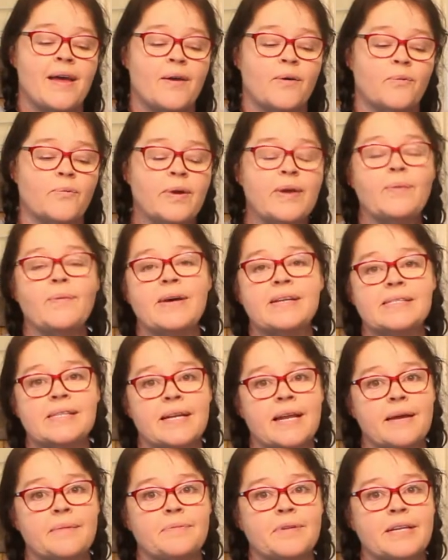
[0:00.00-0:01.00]
we
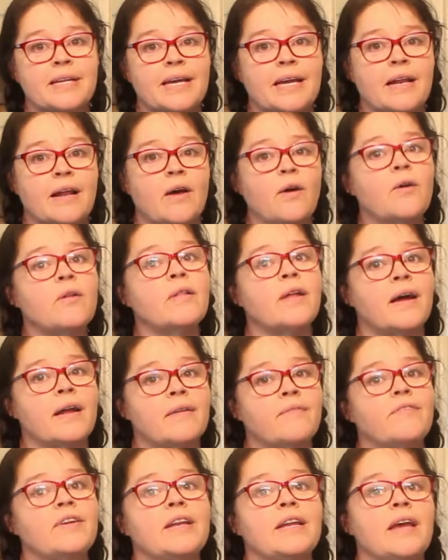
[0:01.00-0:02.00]
wasn't able to get a whole
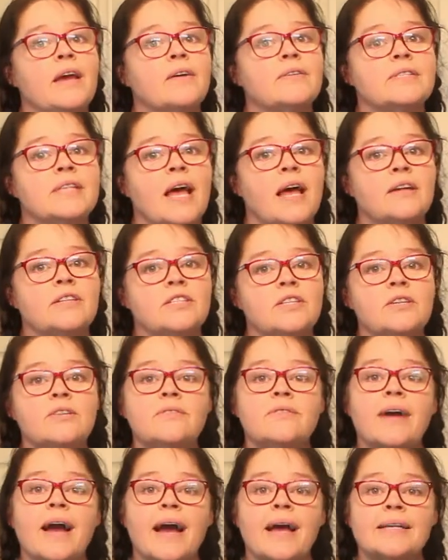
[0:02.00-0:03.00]
lot of videos out to
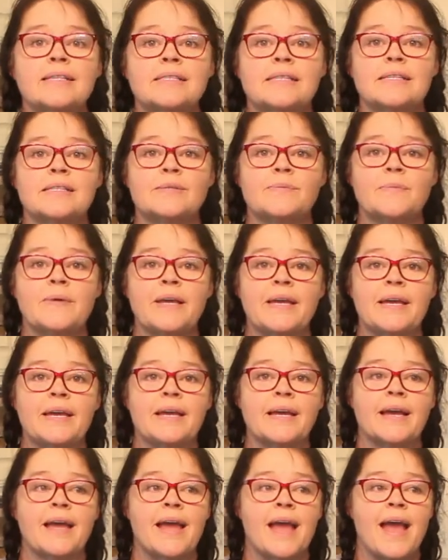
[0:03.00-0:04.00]
you guys this
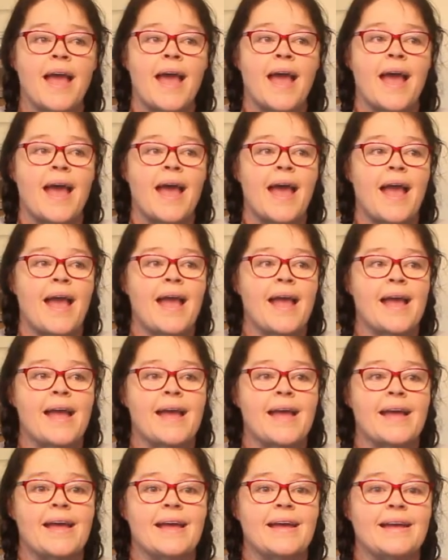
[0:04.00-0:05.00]
week,
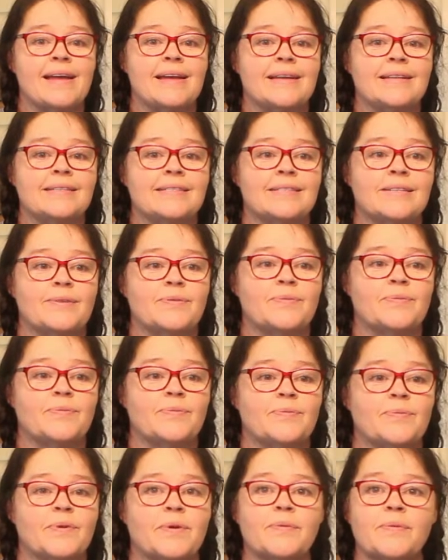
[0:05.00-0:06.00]
and
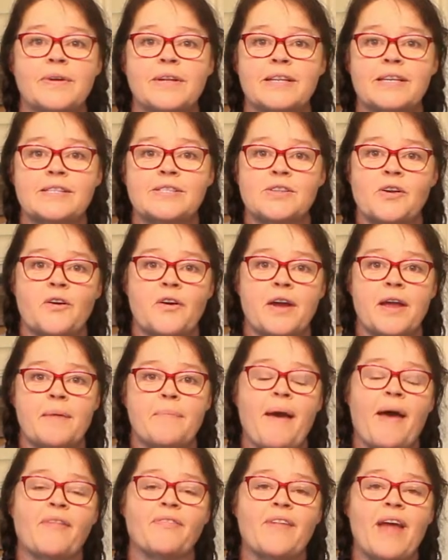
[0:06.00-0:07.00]
we're really sorry
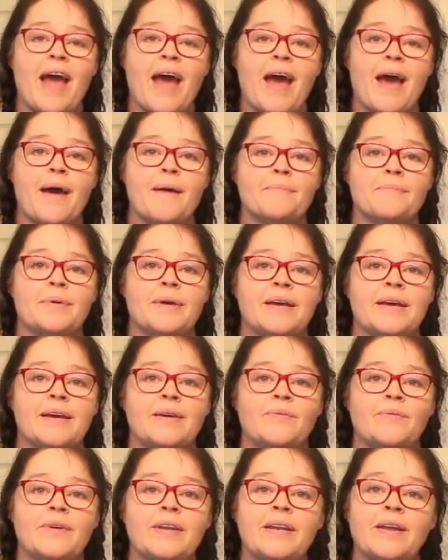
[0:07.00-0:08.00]
about that,
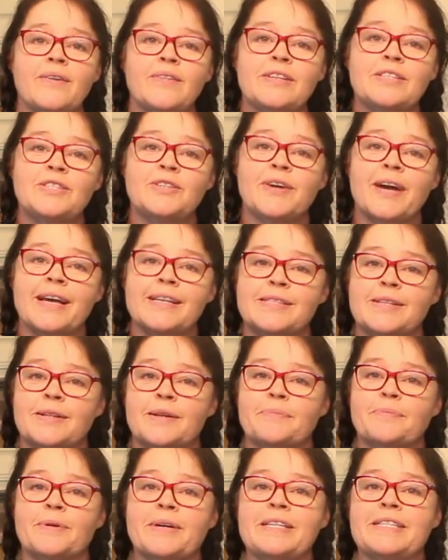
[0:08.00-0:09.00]
but we know that you guys will
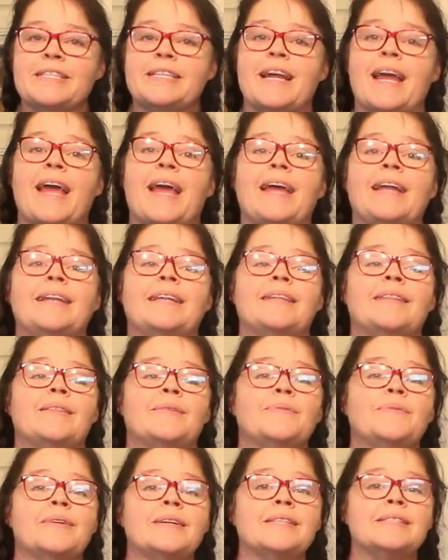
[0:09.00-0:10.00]
appreciate
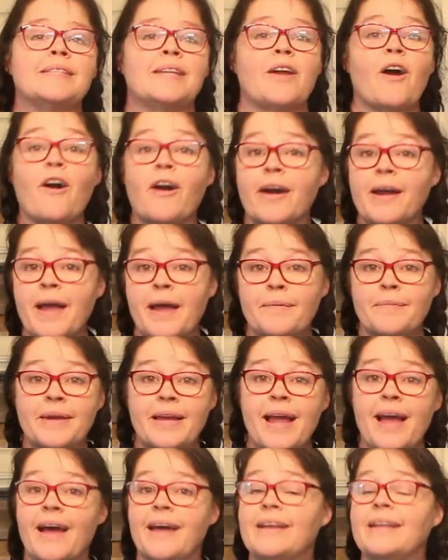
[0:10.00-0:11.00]
the ones that are
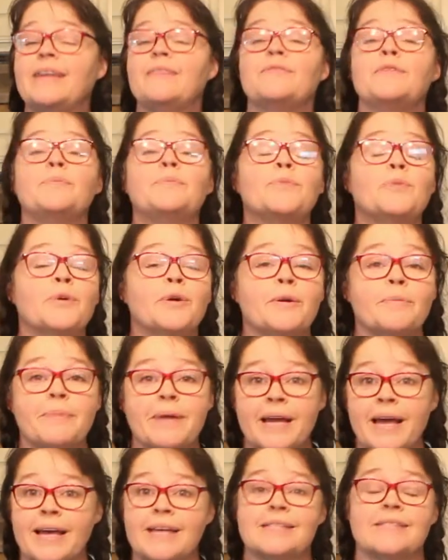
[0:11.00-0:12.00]
coming out even more
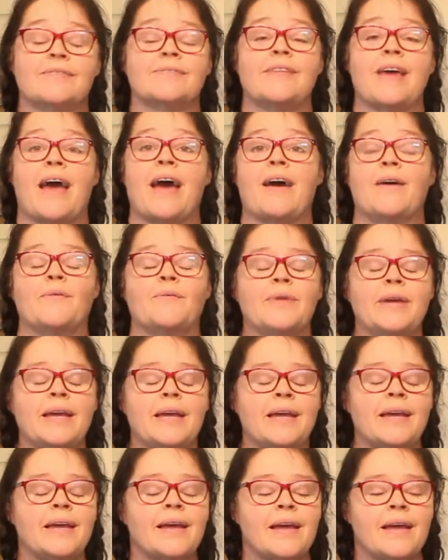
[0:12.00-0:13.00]
because of that.
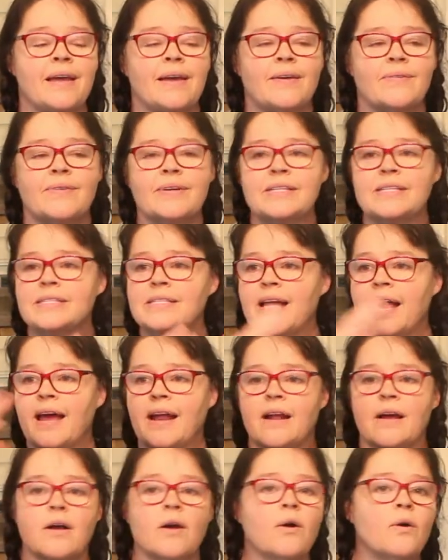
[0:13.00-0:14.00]
We just
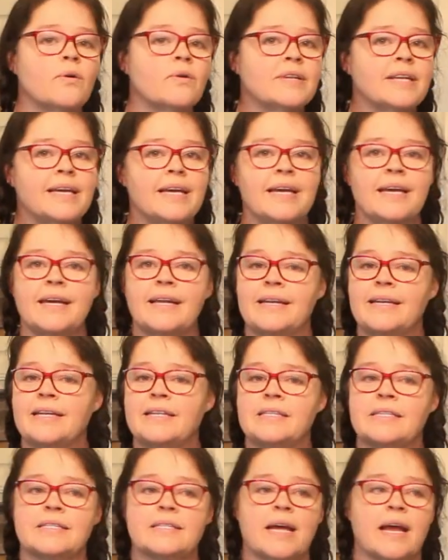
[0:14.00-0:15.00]
had a cold hit and
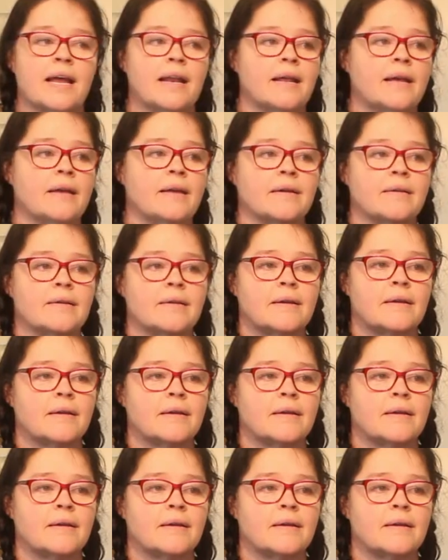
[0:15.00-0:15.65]
it just kind of